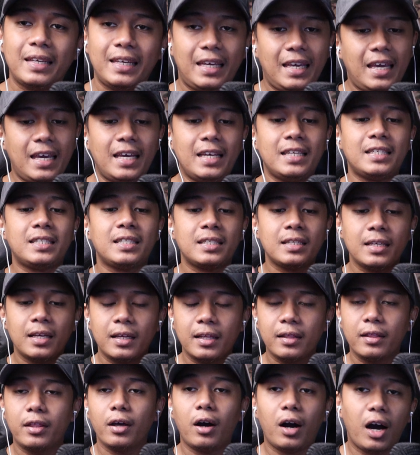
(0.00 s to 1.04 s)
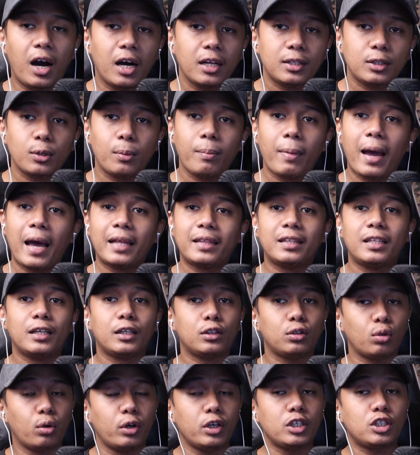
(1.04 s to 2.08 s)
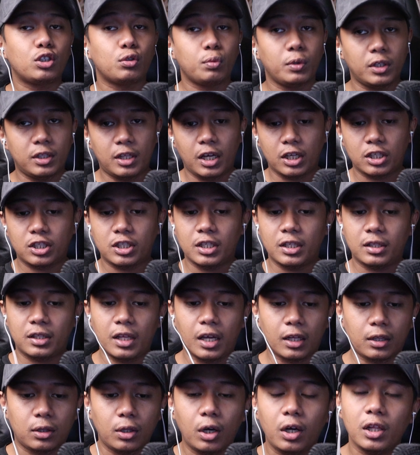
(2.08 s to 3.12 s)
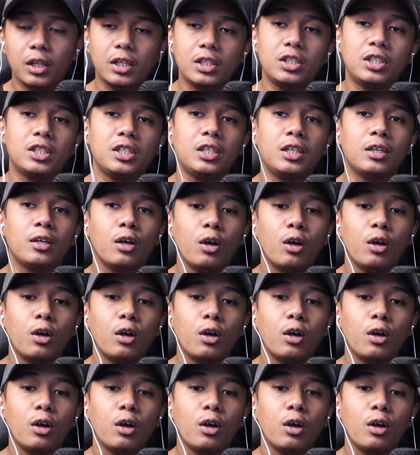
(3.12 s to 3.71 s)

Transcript: is the automatic noise reduction technology,